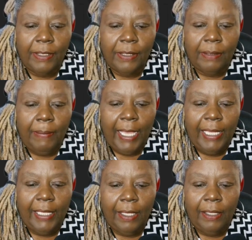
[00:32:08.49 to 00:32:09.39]

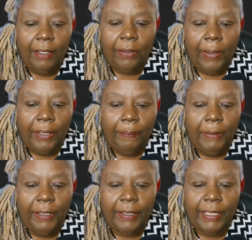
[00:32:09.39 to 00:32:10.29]
make
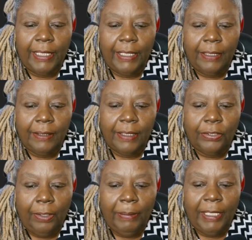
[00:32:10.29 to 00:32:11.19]
credibility
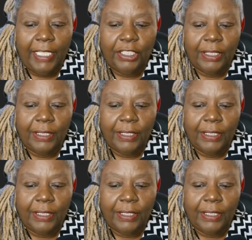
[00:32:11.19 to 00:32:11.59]
determinations